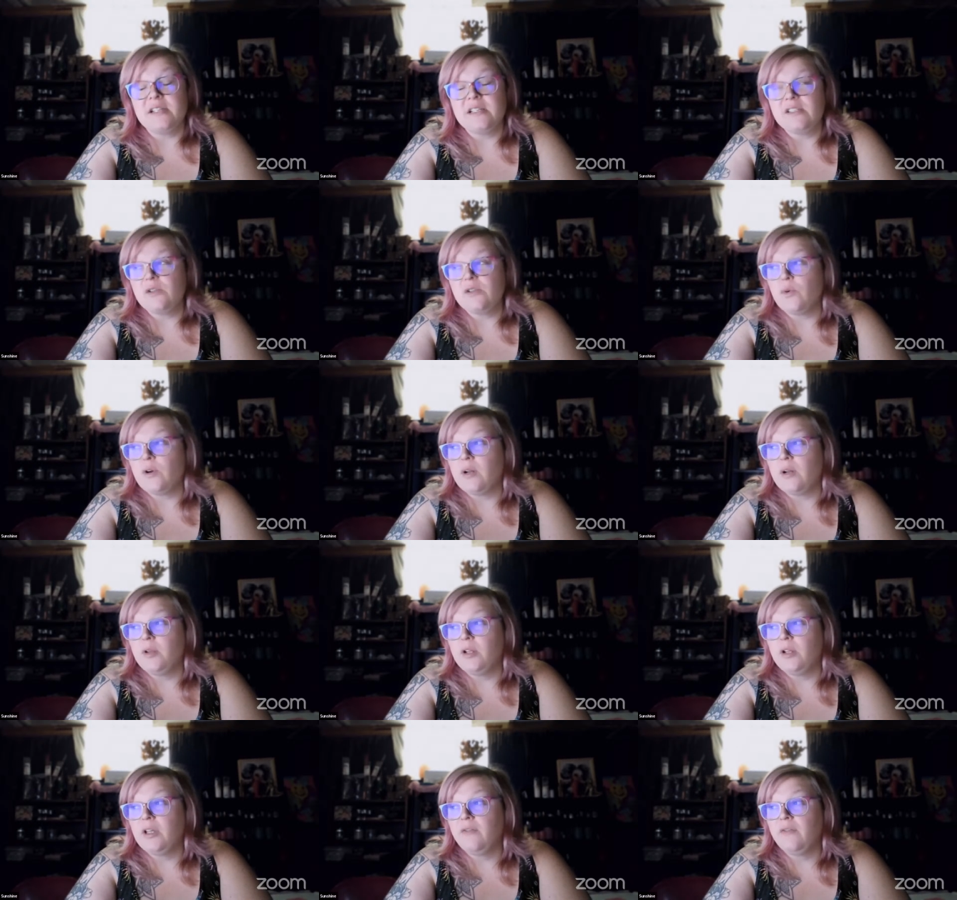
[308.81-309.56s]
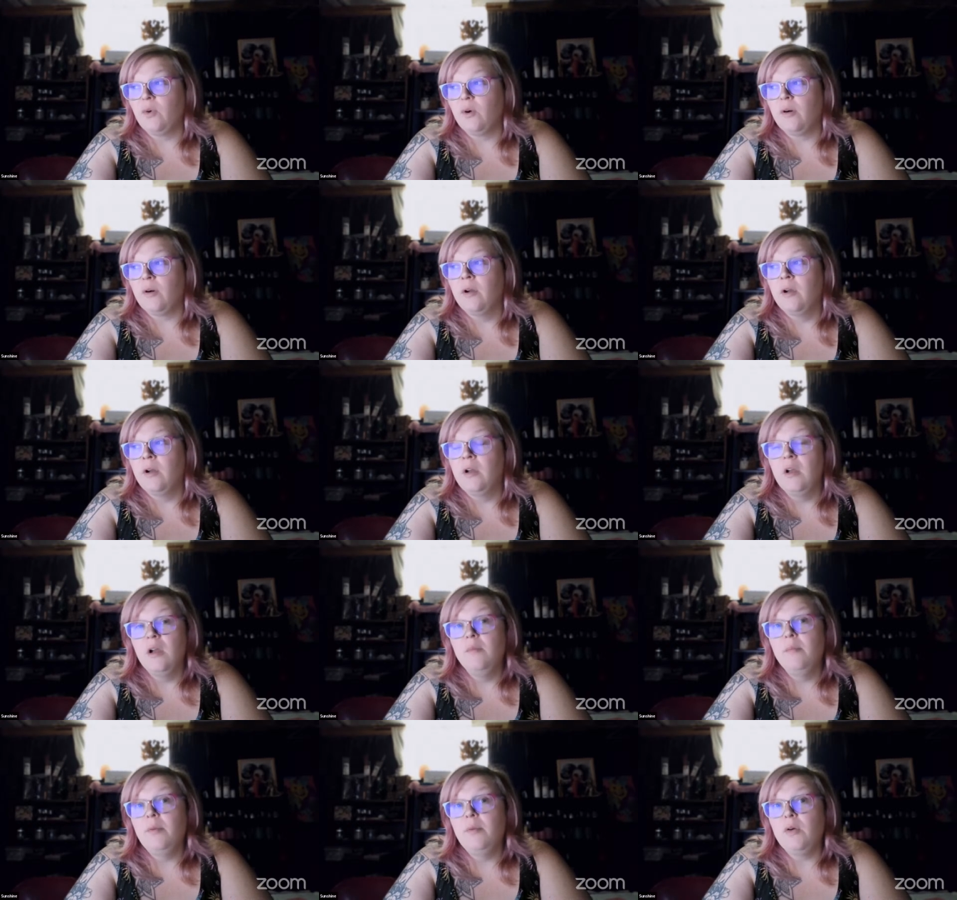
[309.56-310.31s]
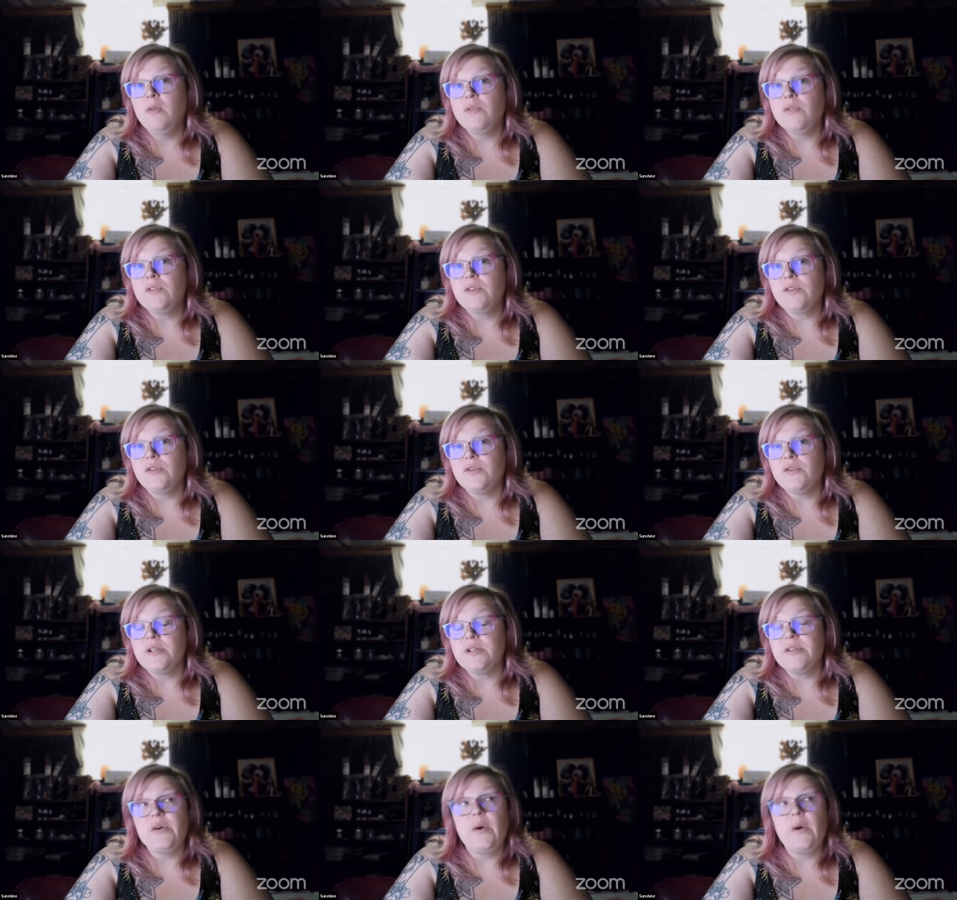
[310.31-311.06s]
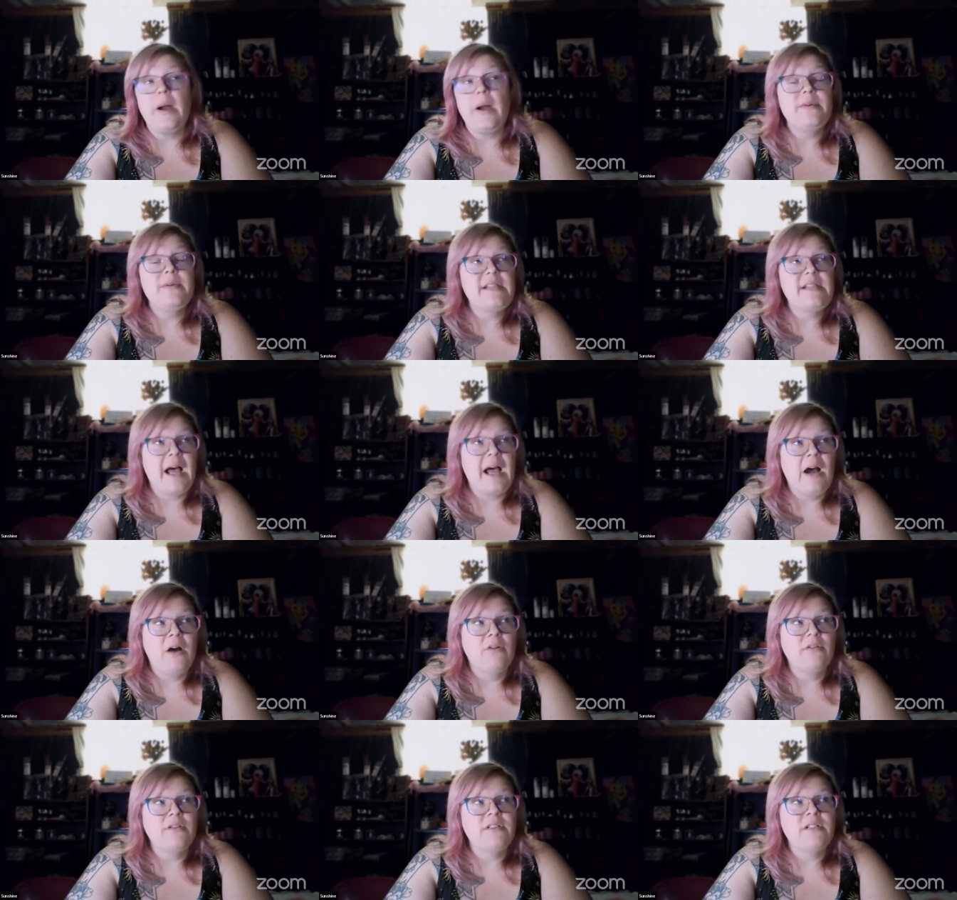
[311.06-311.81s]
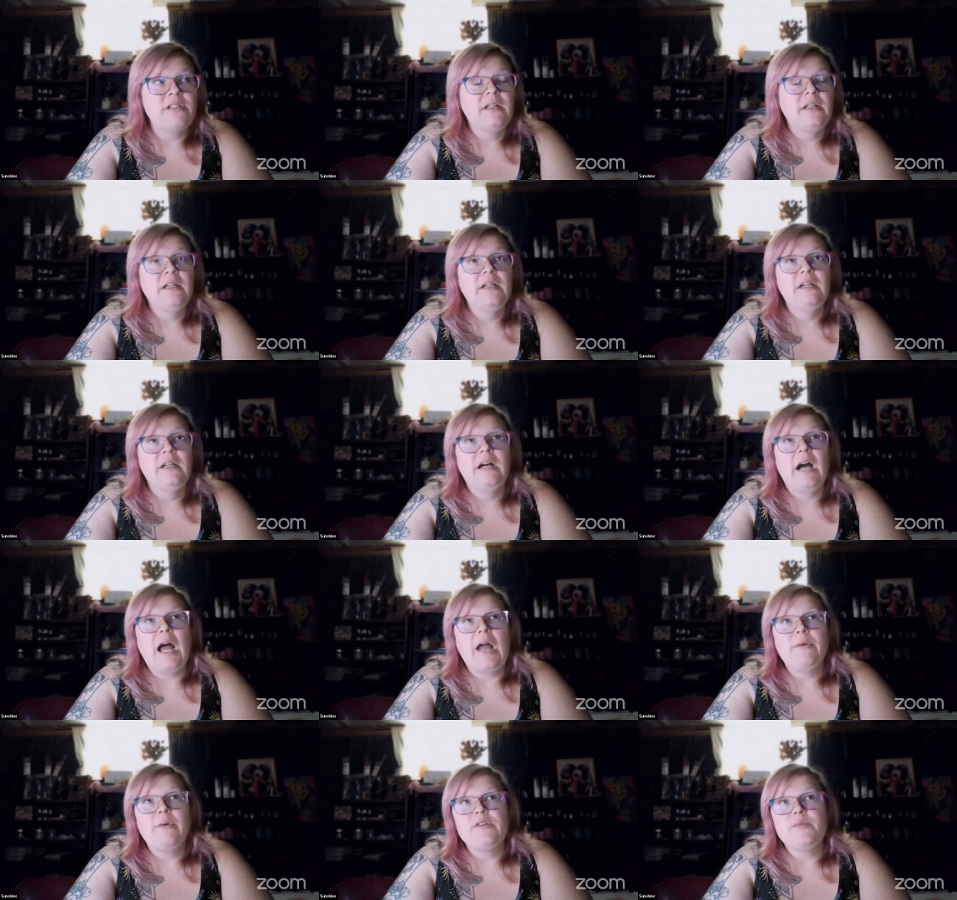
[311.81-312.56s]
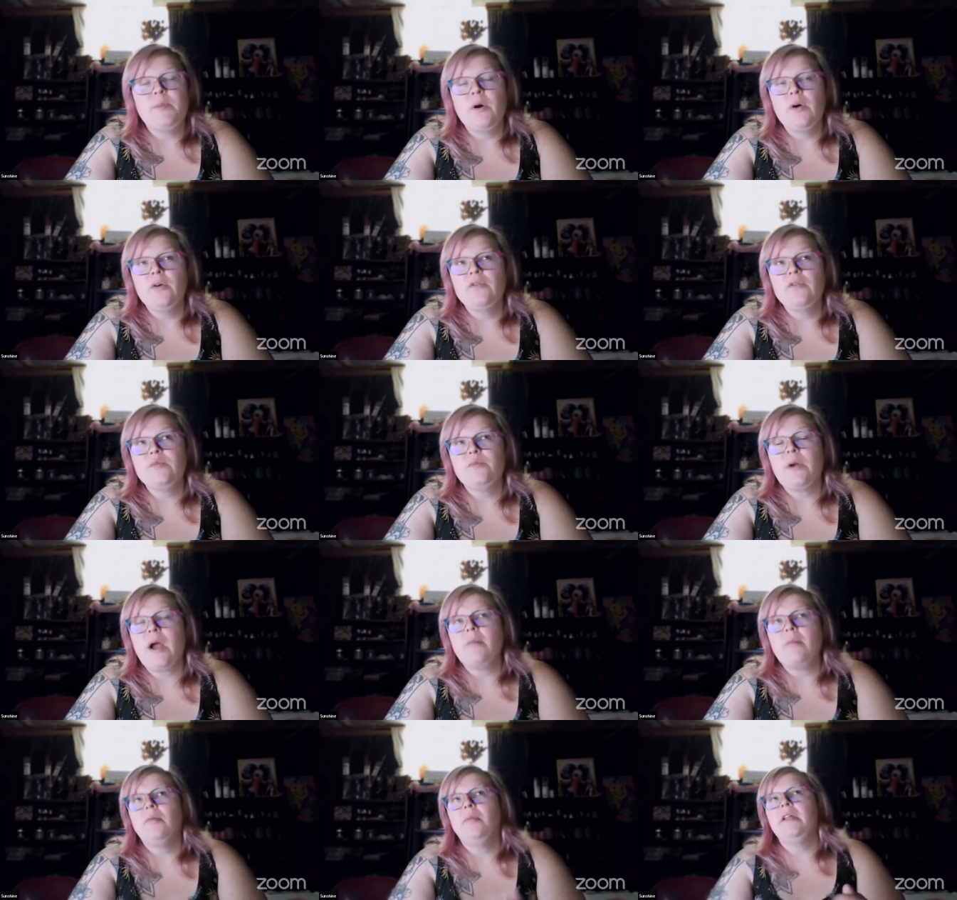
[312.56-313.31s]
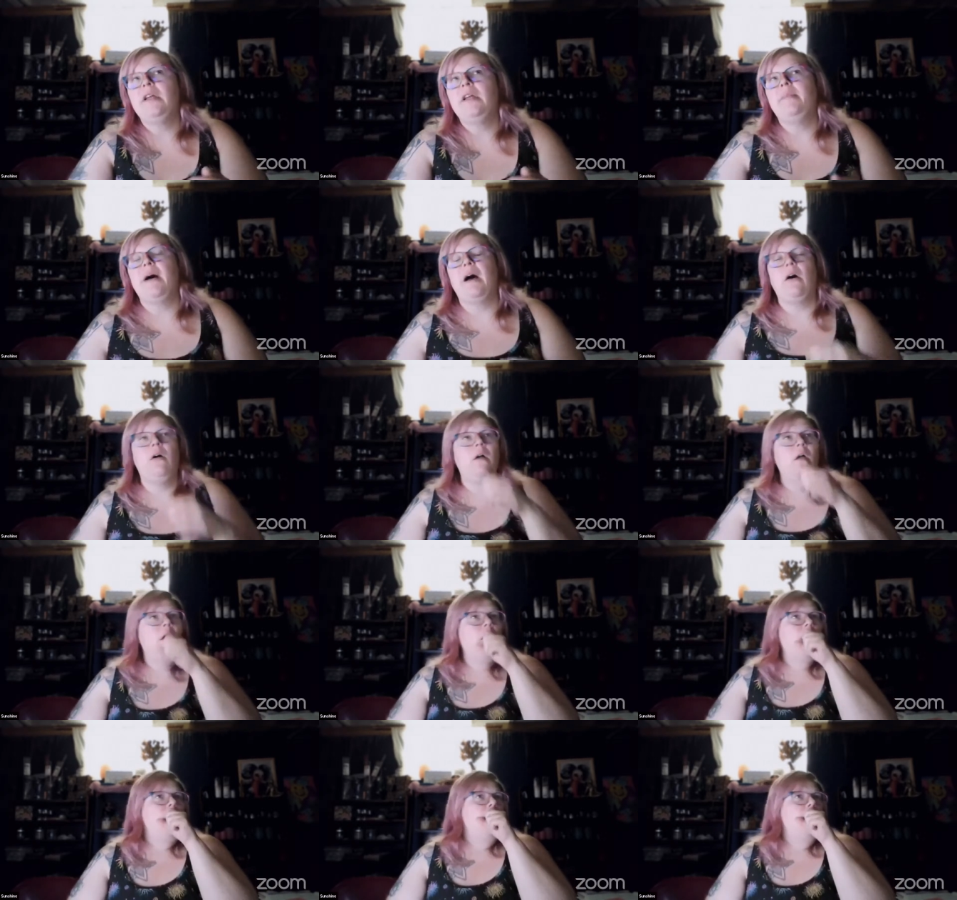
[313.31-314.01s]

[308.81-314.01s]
That's the word I'm looking for, post surgery. So I was out. I was post probably about